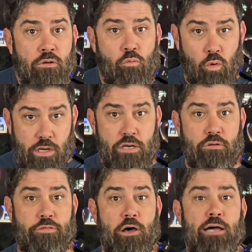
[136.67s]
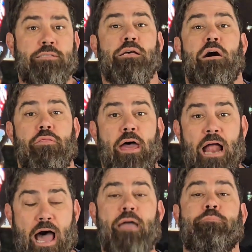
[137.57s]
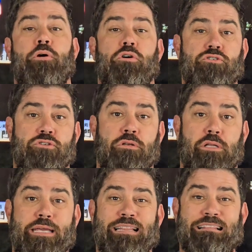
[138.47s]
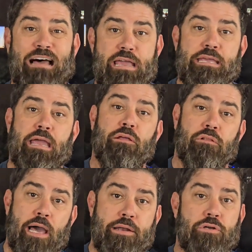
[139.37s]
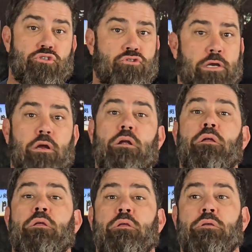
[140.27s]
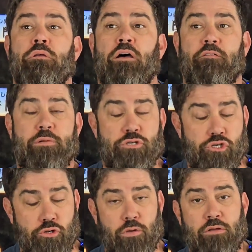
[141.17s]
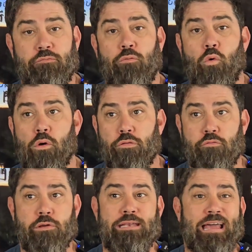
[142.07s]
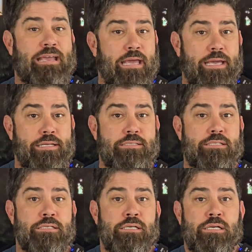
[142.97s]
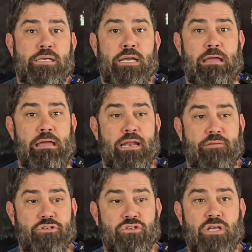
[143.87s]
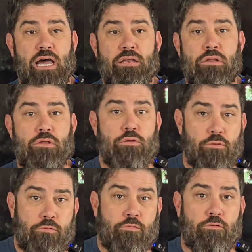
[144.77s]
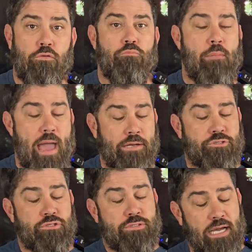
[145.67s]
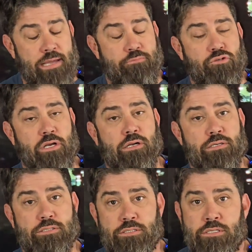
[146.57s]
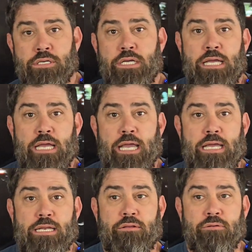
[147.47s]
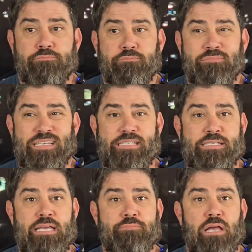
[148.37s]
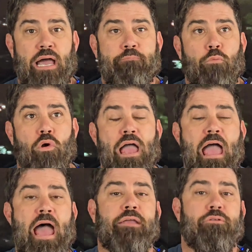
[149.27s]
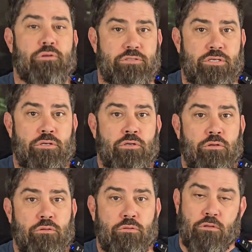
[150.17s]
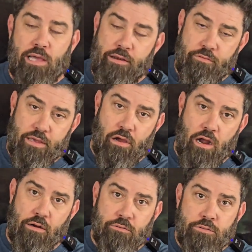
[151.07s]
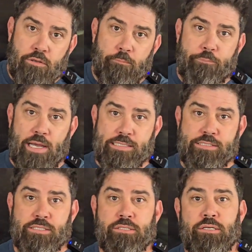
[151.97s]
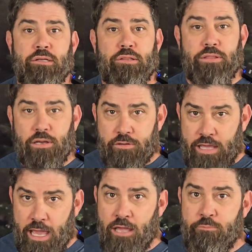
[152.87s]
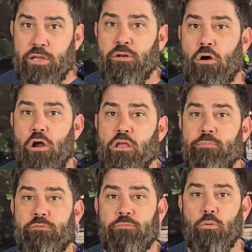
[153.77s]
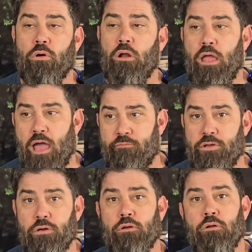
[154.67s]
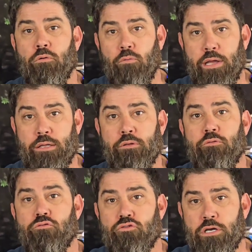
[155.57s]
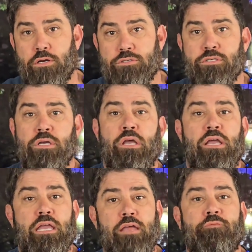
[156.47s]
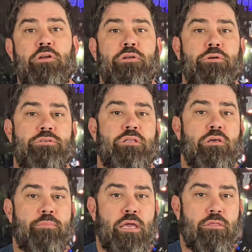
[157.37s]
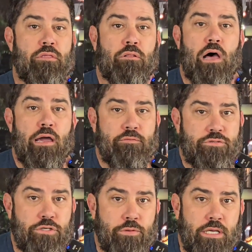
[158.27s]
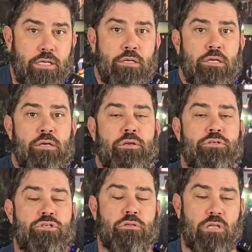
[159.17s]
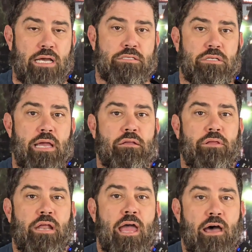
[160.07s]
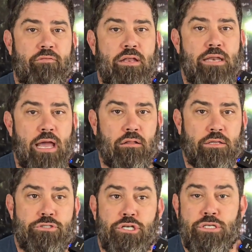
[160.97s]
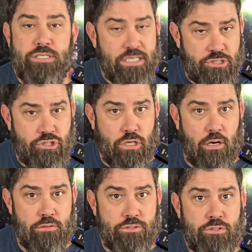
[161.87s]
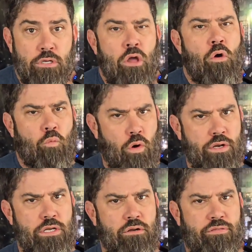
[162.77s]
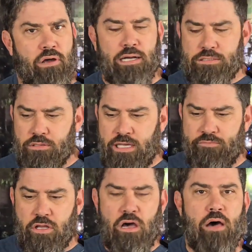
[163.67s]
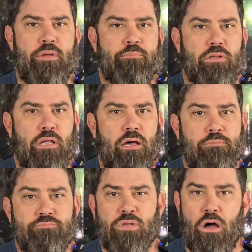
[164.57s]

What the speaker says: What are your thoughts on that? I personally like a lighter trigger. I've been shooting for 3 decades, and I've just gotten used to match type triggers, and it seems I'm more accurate the lighter they are. But there can be an argument for heavier weight triggers if you're using them in the line of duty, because you're less likely to have a negligent discharge. What are your thoughts? Leave a comment below.